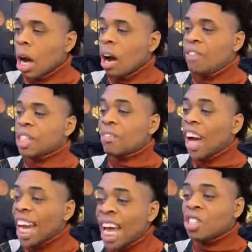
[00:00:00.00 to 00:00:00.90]
of his
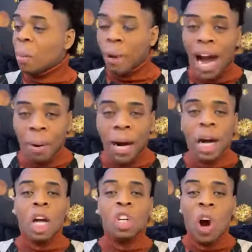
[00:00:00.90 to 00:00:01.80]
financial
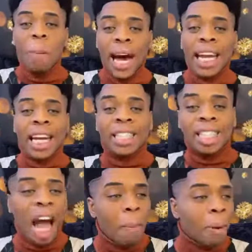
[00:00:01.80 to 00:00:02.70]
power, nobody could
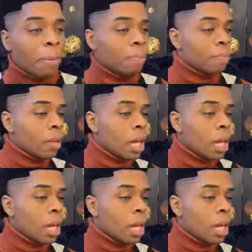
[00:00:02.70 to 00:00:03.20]
stop him.